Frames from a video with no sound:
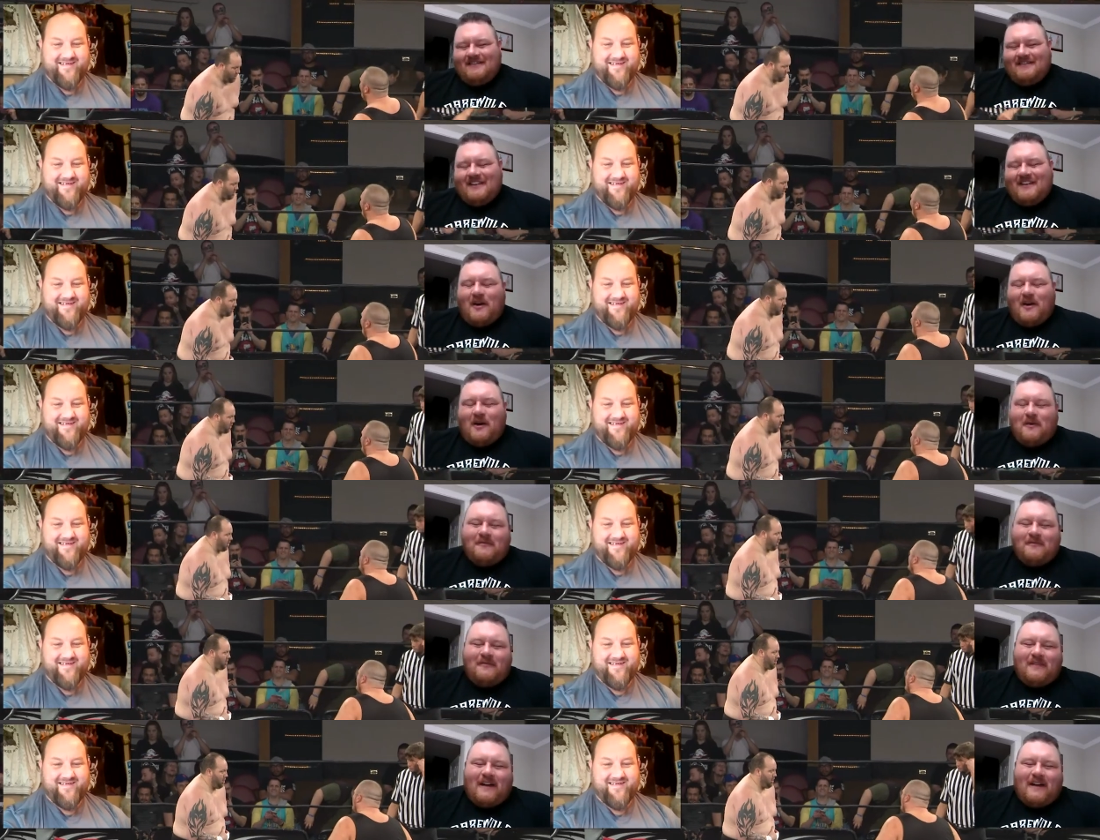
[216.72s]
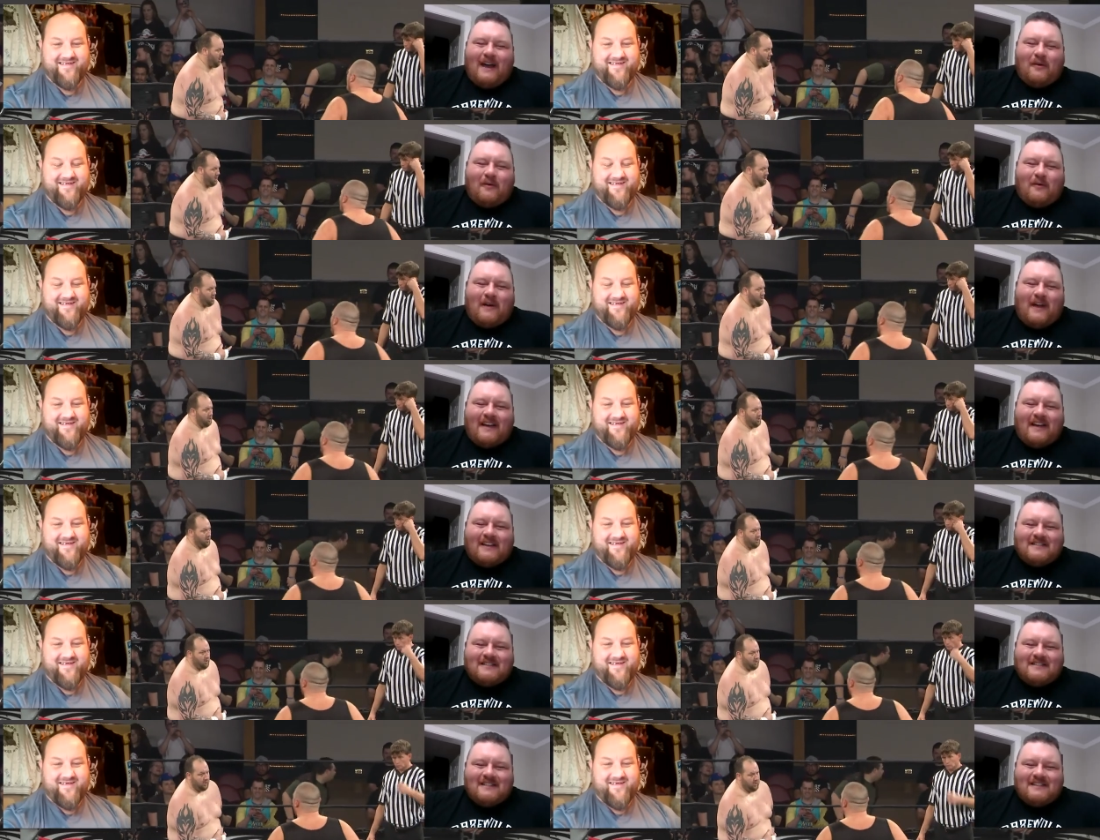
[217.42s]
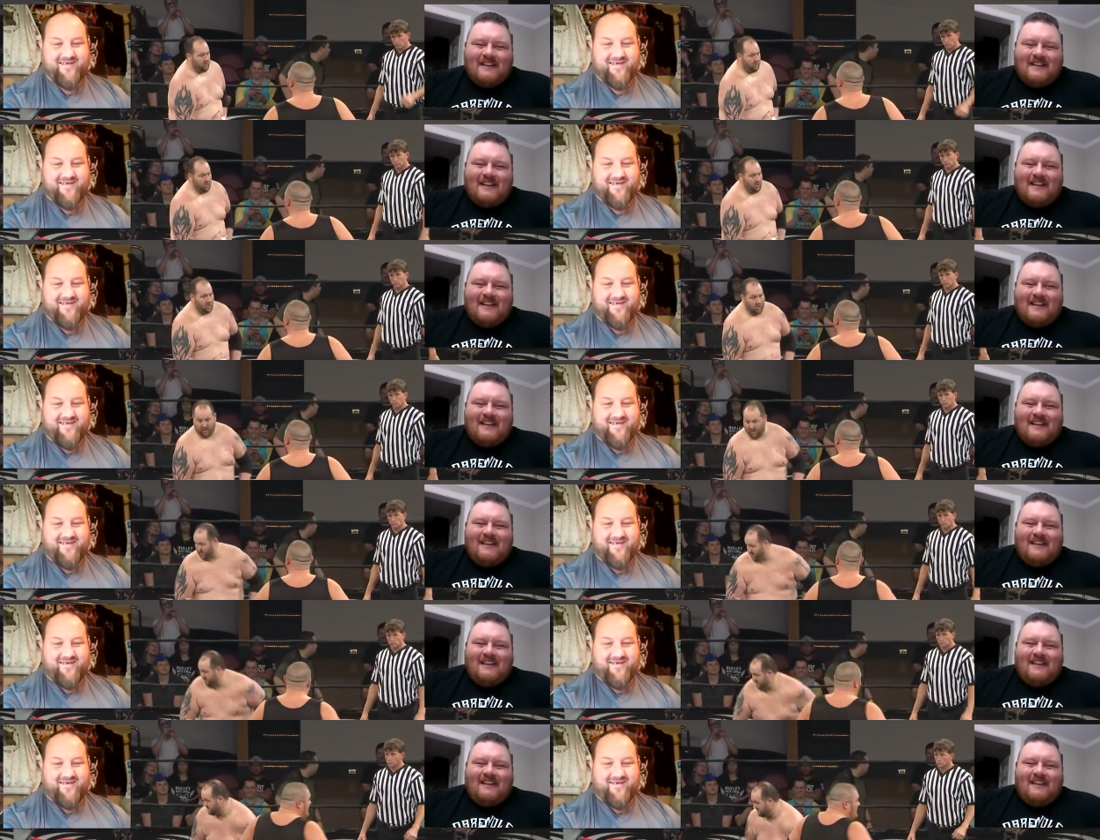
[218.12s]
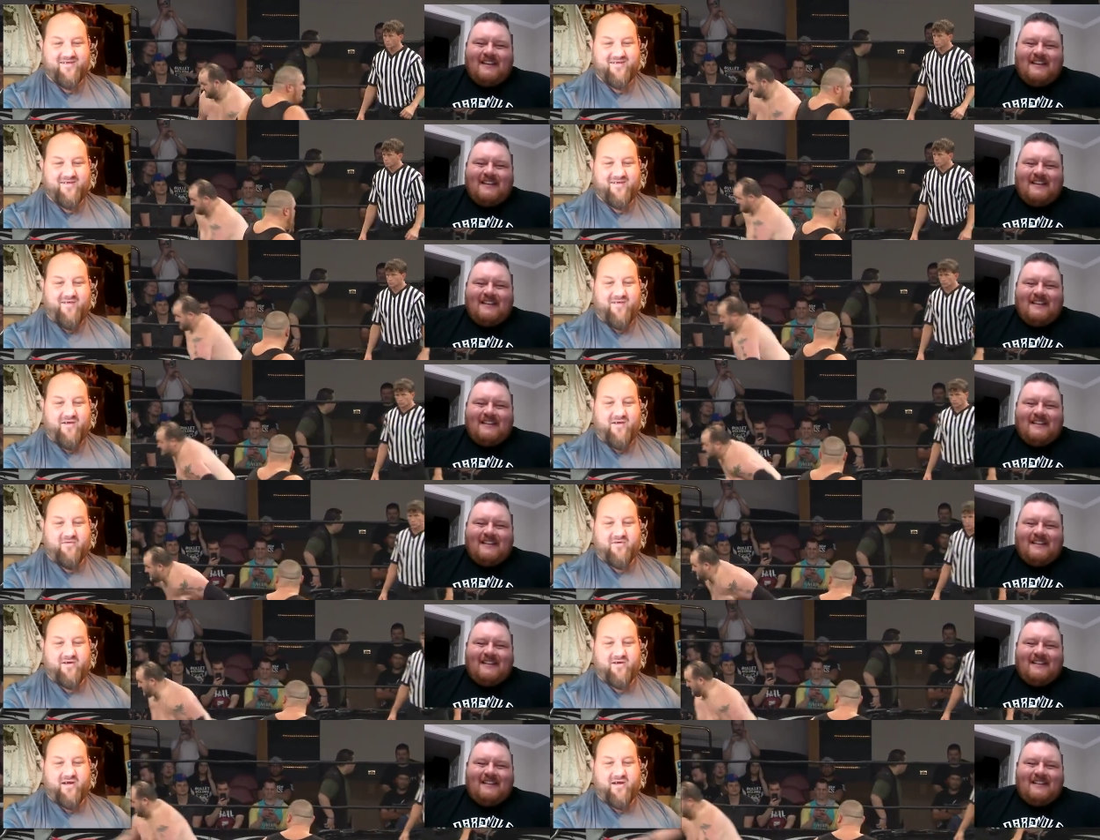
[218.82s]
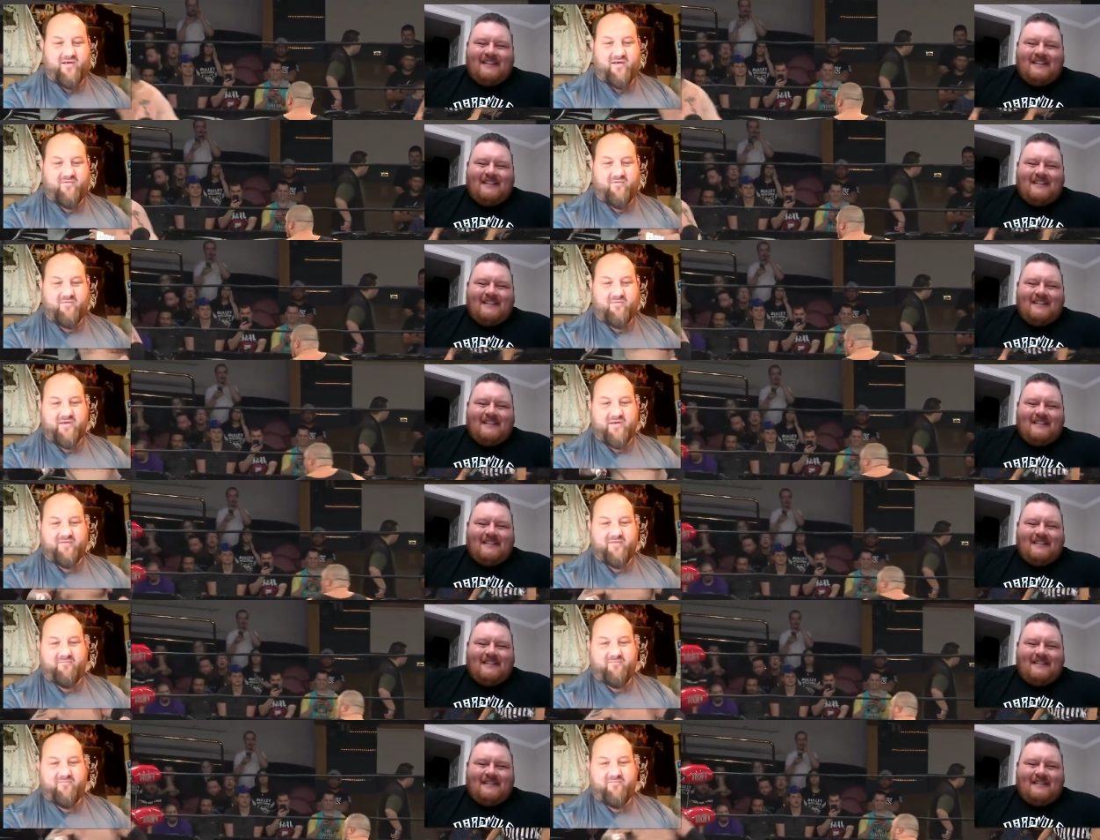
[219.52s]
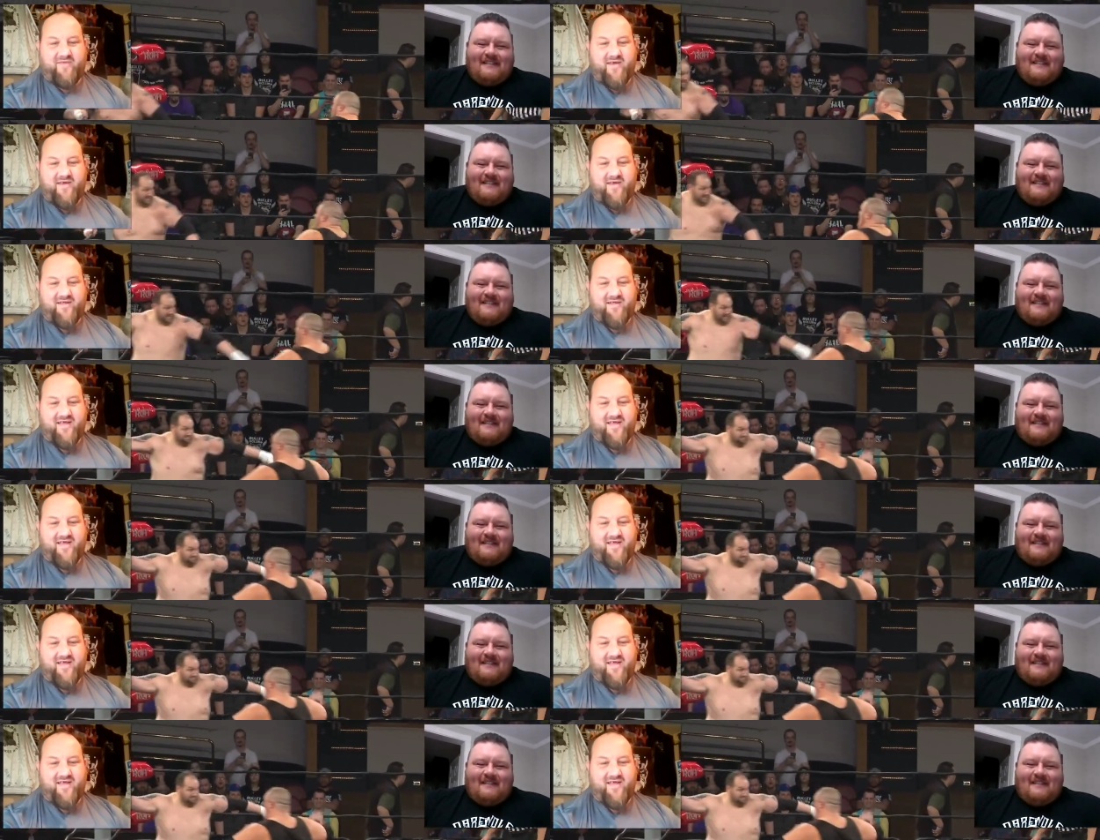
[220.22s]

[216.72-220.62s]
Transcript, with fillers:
Speaker 1: you know, higher res.
Speaker 2: I love how we're uh, we're big. Hey, look at